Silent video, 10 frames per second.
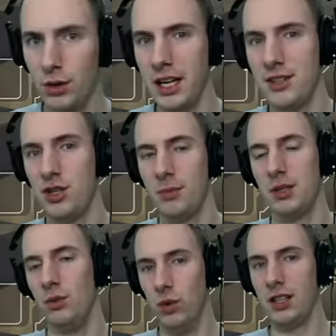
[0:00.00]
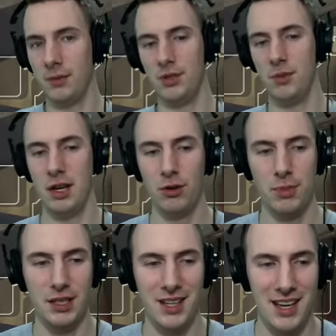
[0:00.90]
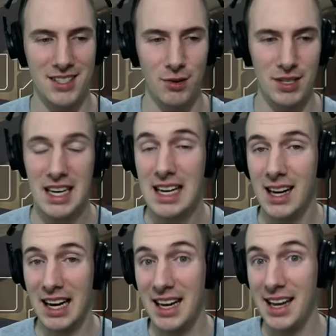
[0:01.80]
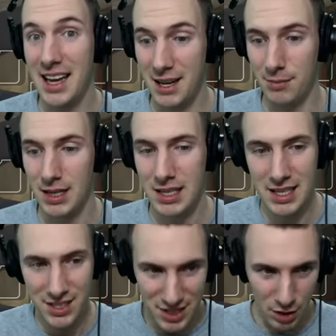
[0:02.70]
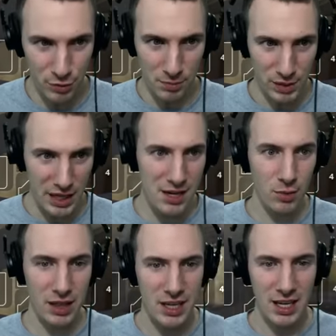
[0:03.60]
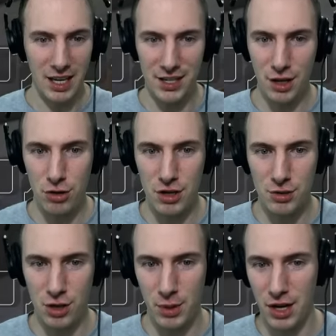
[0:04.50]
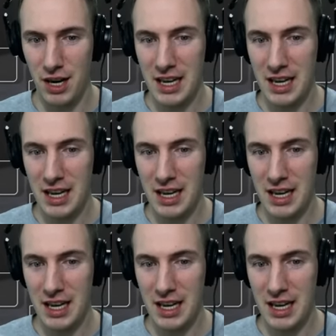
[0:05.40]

and gentlemen. Welcome to my Hero Building Guide series. I am Sylphin, playing with another YouTuber here,